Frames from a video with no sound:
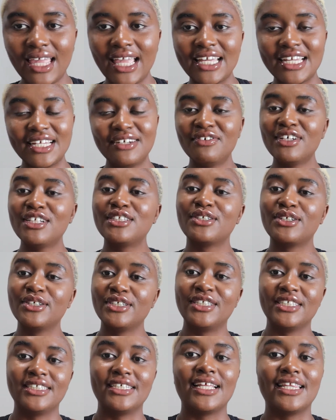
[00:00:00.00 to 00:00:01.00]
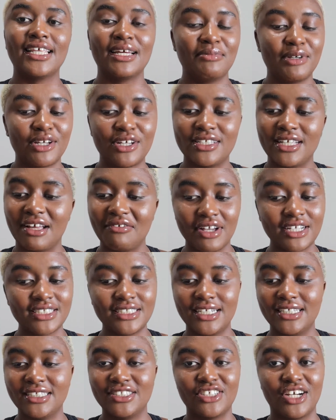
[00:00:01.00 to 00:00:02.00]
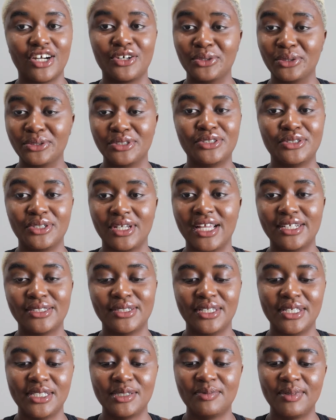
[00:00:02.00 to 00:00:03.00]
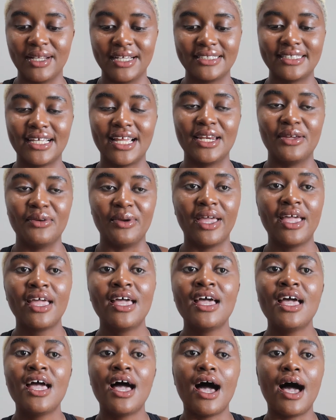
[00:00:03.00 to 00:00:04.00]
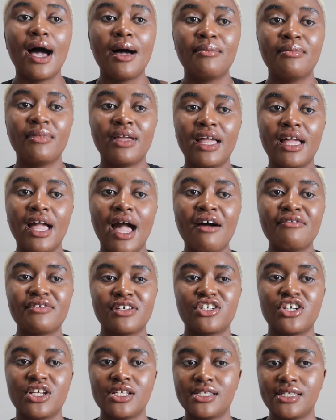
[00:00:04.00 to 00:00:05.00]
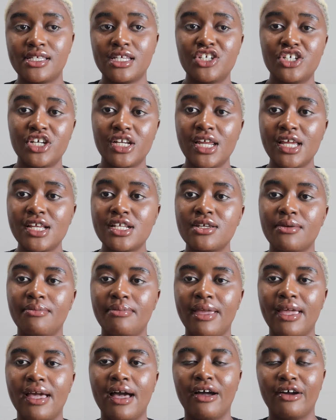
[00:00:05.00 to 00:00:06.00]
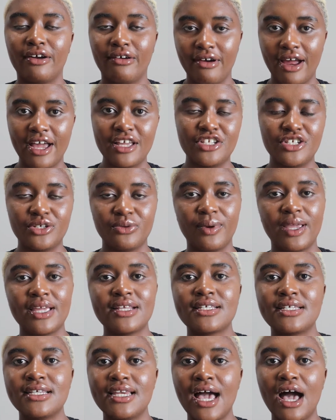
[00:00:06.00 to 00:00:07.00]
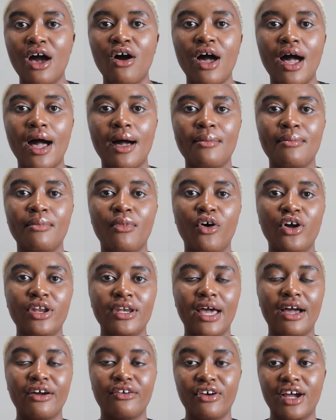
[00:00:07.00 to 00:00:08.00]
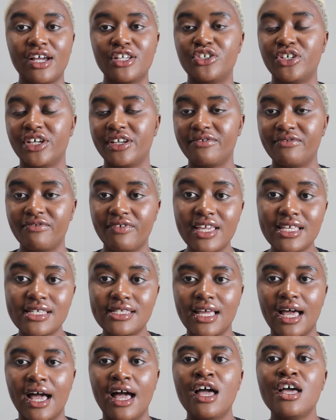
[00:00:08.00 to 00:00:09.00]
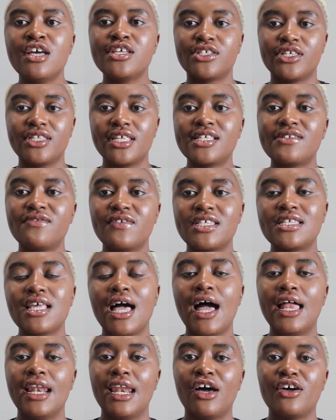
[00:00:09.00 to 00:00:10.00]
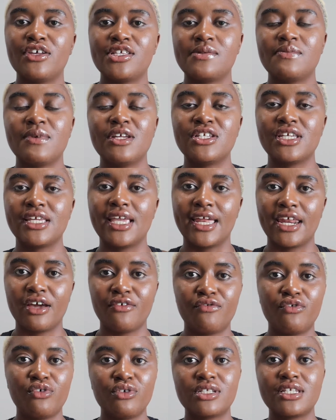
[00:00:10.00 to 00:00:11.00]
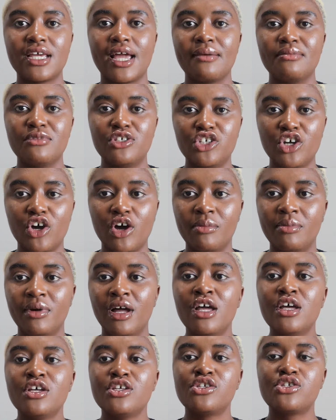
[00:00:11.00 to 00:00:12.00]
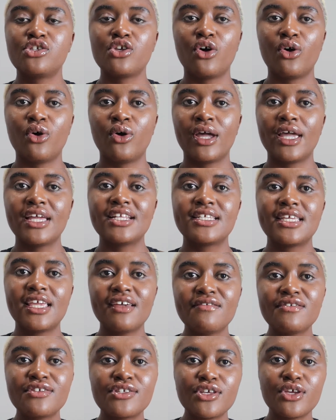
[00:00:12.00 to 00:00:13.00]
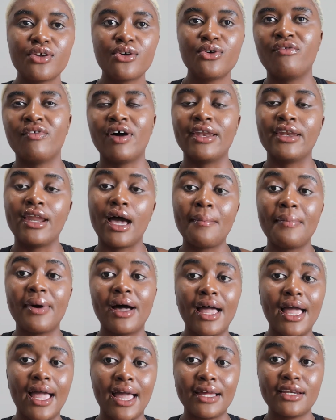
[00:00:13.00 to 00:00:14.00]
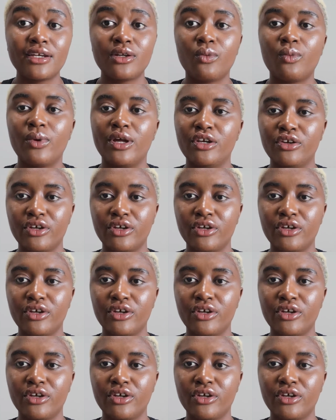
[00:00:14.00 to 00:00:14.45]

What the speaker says: it feels good to say that because I've actually struggled to get to this place. Anyway, after transitioning to be a graduate, now I'm on a graduate visa. So this visa allows me to get a full-time job. So it gives you an upper hand when